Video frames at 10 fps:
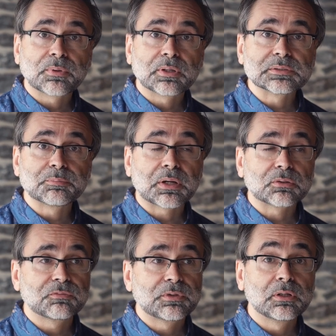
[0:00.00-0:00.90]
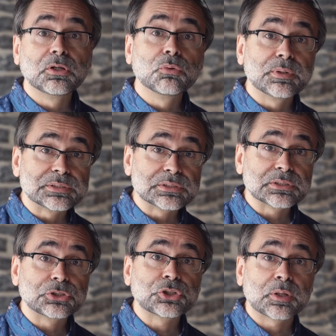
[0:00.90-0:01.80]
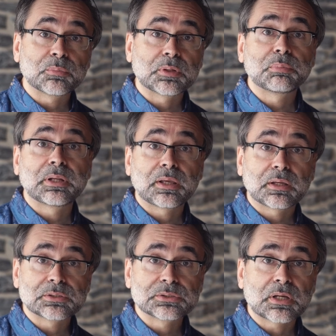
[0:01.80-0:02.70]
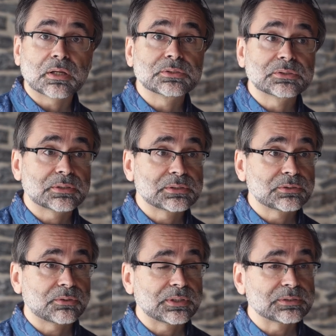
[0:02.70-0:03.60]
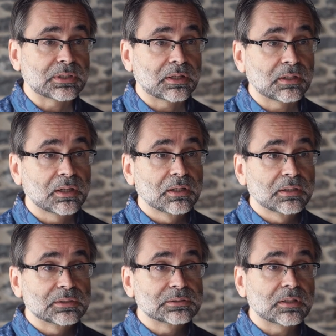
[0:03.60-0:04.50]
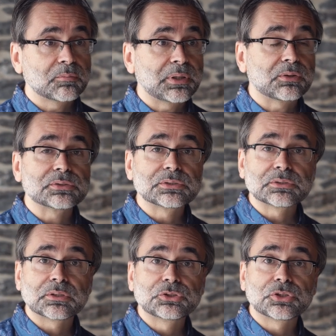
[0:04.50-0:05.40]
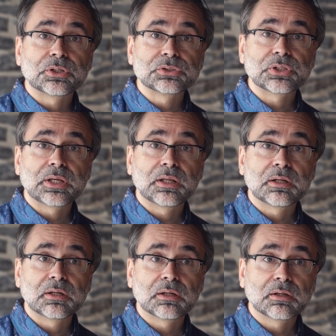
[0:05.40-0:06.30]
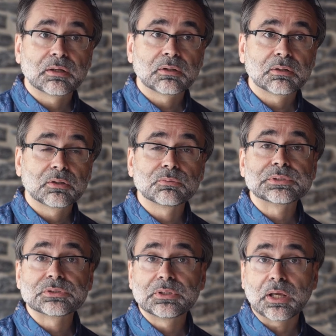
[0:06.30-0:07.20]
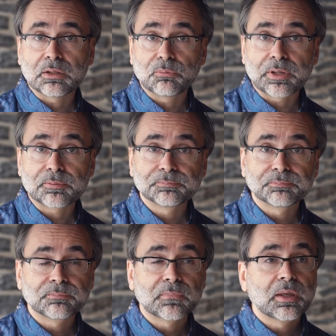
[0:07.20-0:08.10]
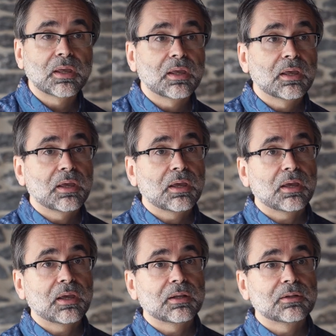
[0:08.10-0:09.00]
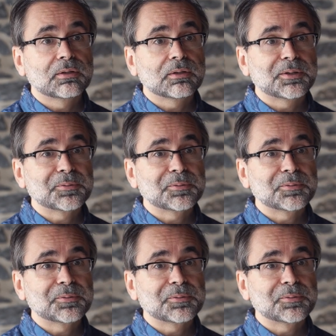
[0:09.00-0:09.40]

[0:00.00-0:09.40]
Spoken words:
as part of the Lewis Chamber Players concert series in St. Peter's Church in Lewis, Delaware. And